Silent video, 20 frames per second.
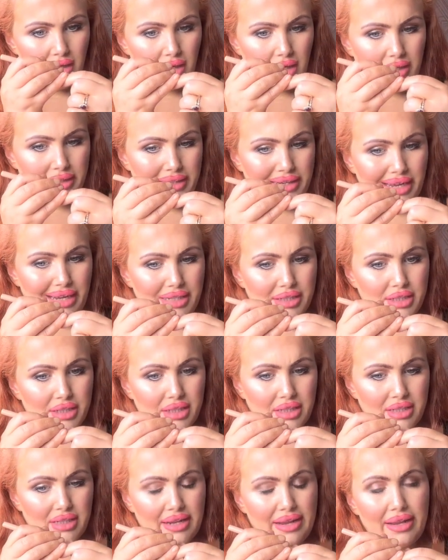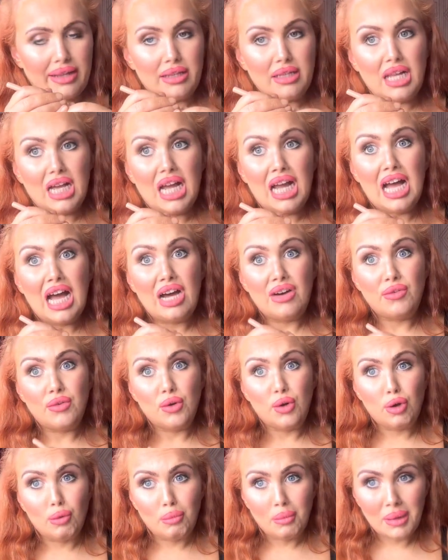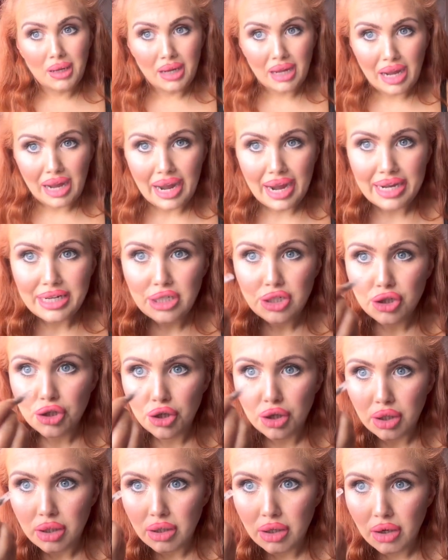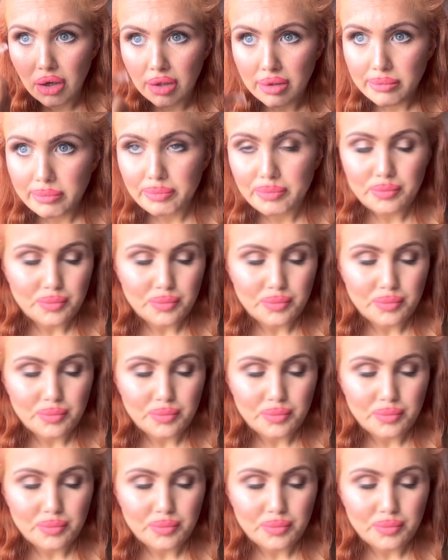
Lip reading: And as you can tell, I have it on my eyes too, Laura.